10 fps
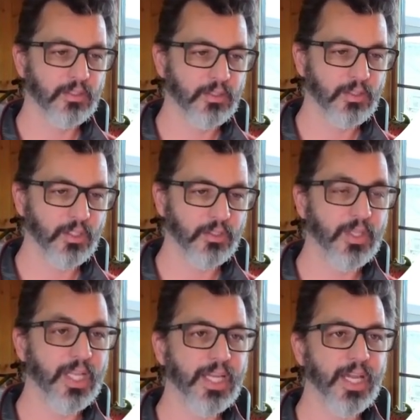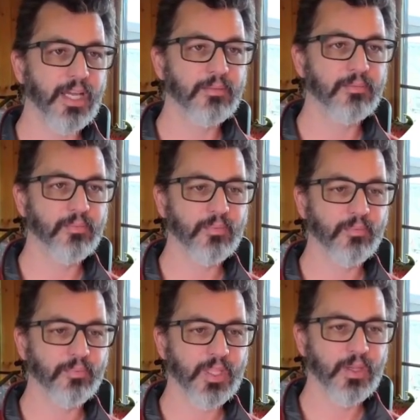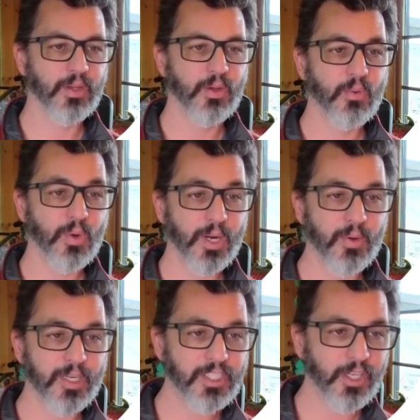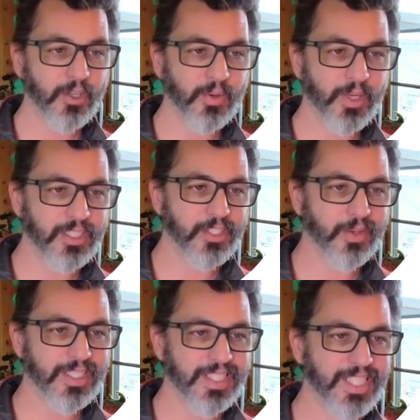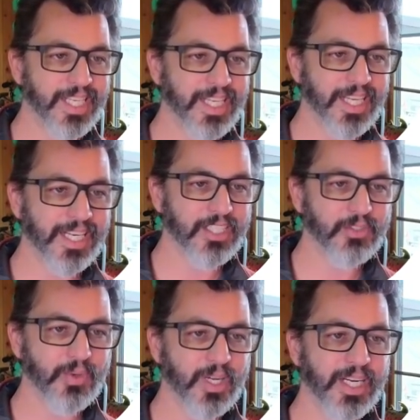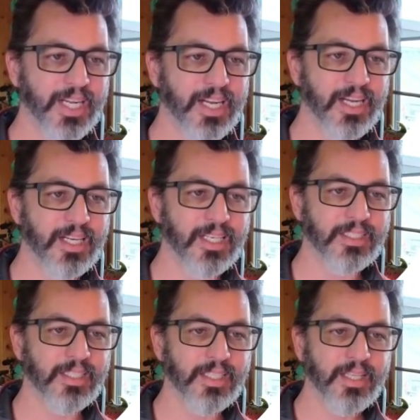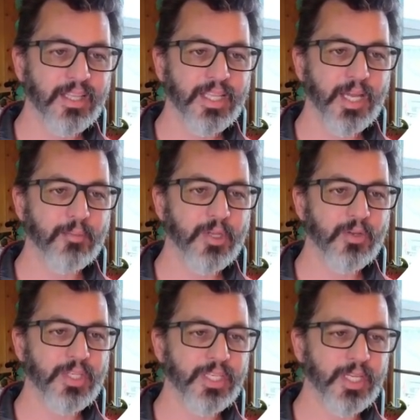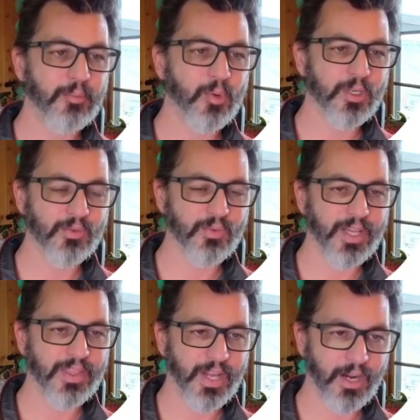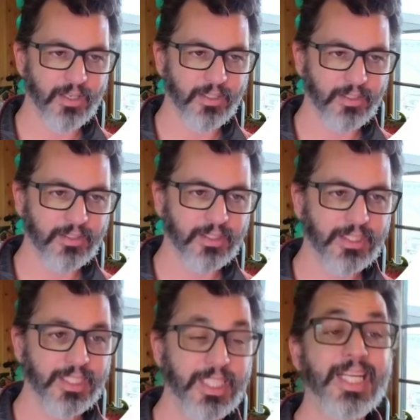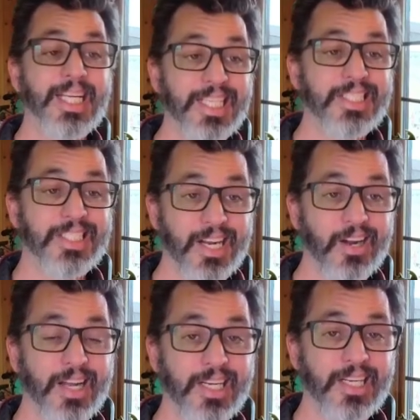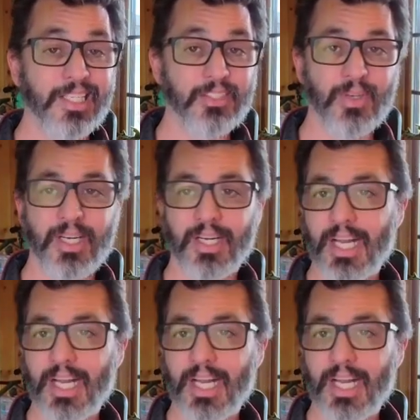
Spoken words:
So I'll do that again. What I want to show you is you can see it is running on the MQTT ports right there. It is there and it is running.